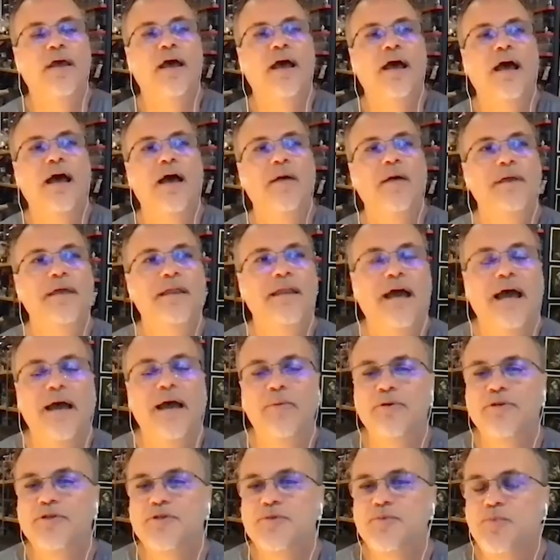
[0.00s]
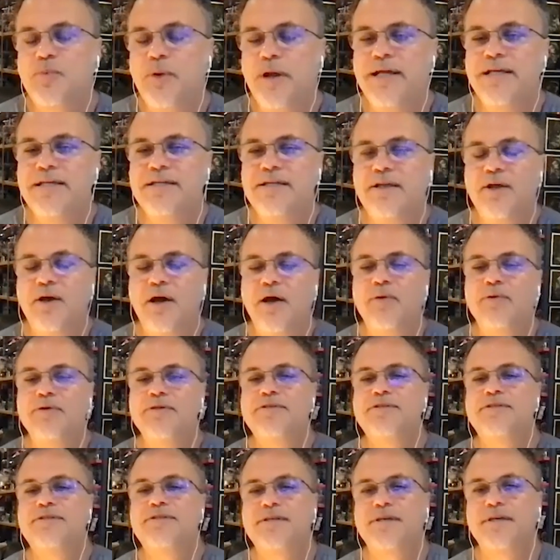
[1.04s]
I mean, I was raised, you know, I
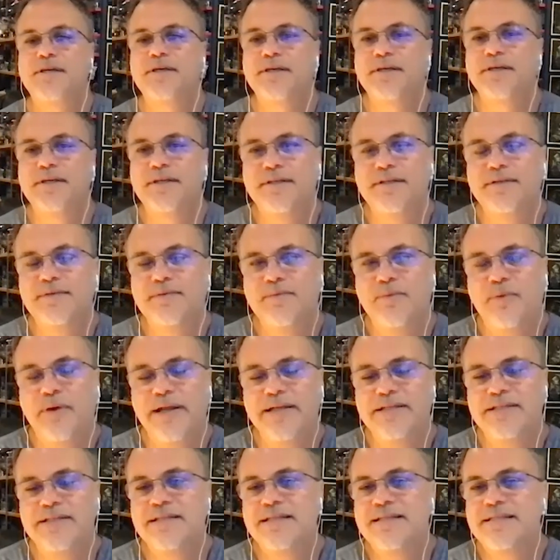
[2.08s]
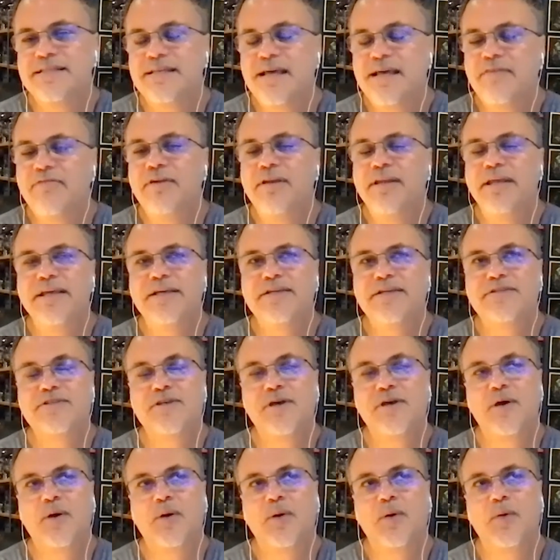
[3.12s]
was raised in the 70s.
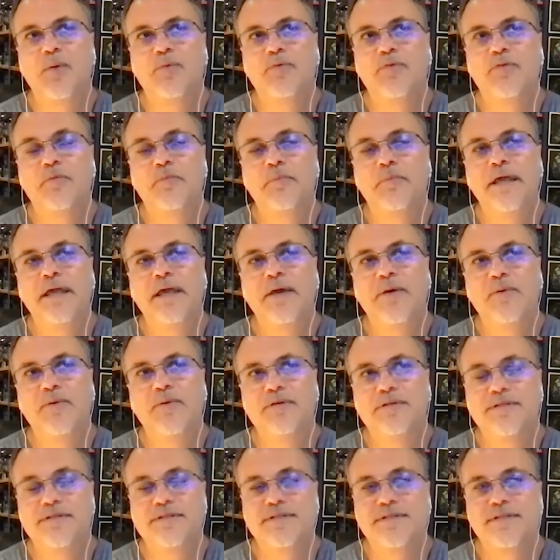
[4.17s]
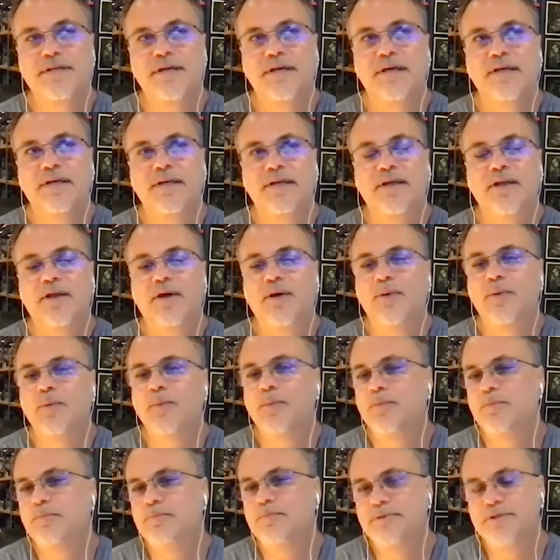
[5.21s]
So for me, it was, you
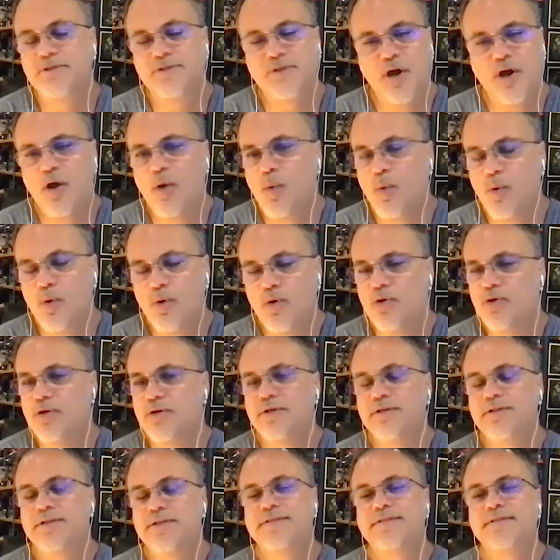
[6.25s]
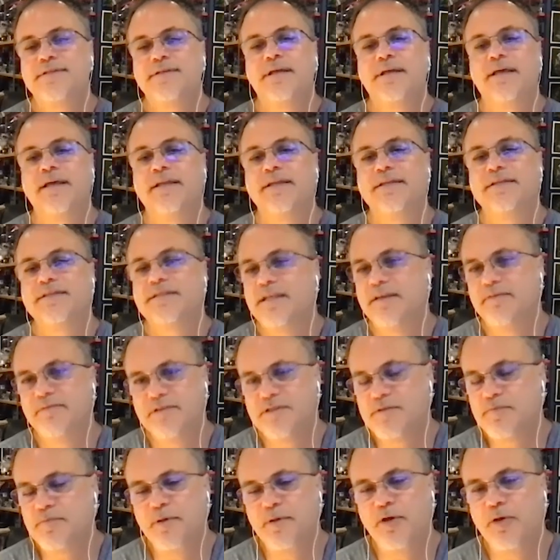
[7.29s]
know, Star Wars and Steven
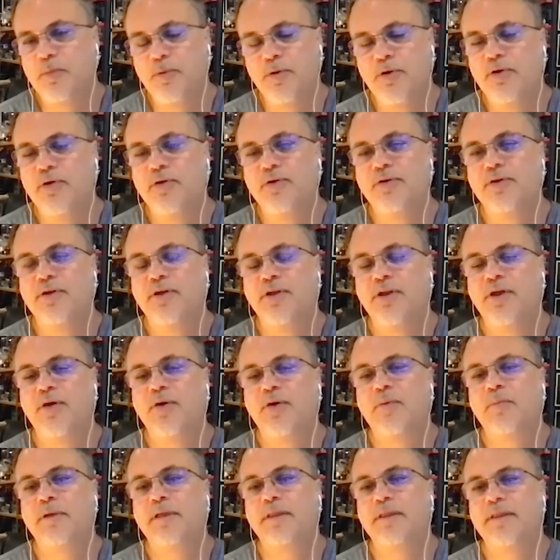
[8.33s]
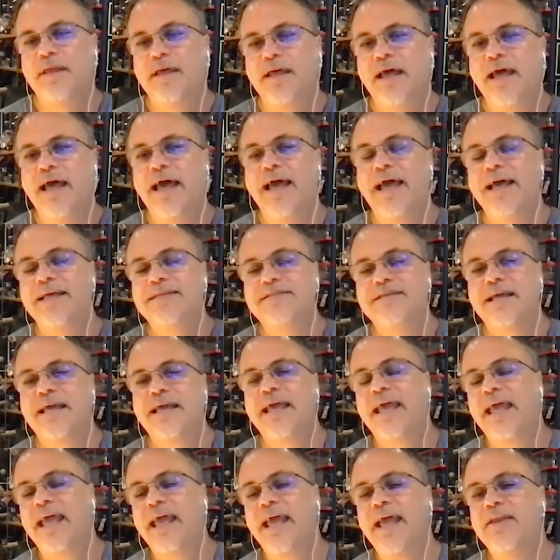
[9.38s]
Spielberg. You know, I mean, as a
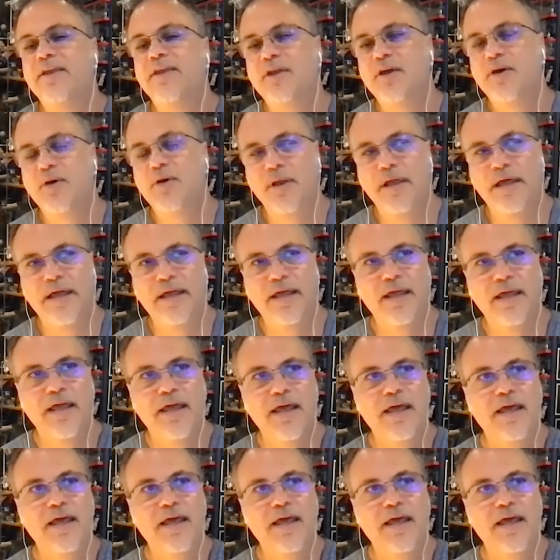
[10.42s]
kid, you know, like,